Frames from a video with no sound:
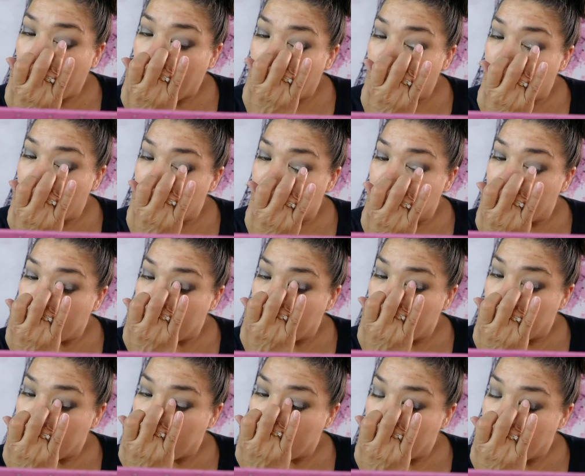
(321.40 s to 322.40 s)

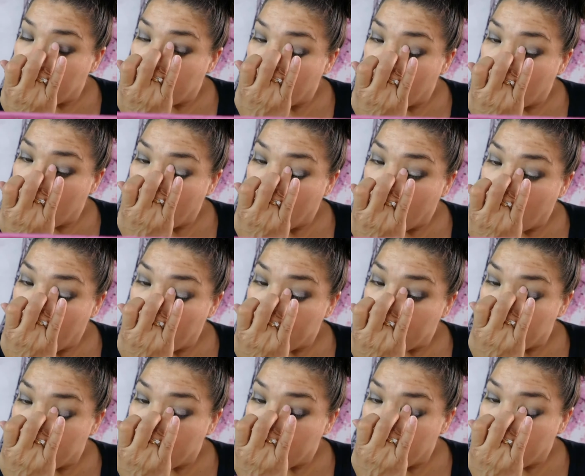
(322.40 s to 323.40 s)
blending to kind
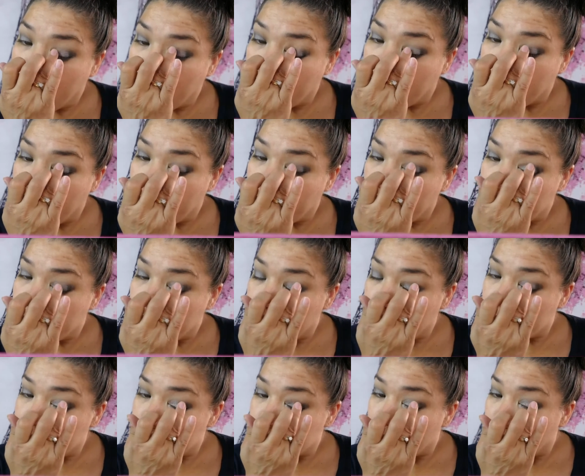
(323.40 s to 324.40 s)
of marry the
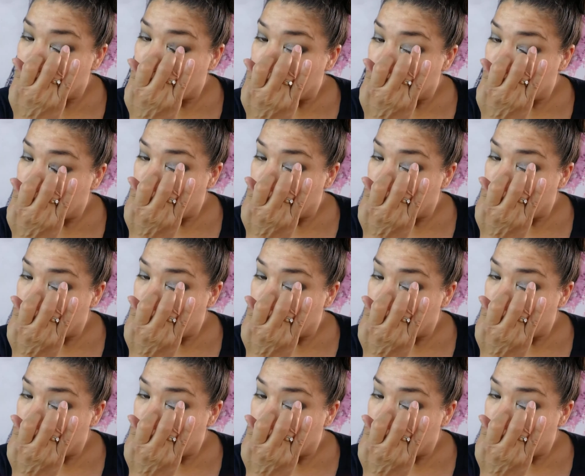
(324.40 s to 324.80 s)
two shades.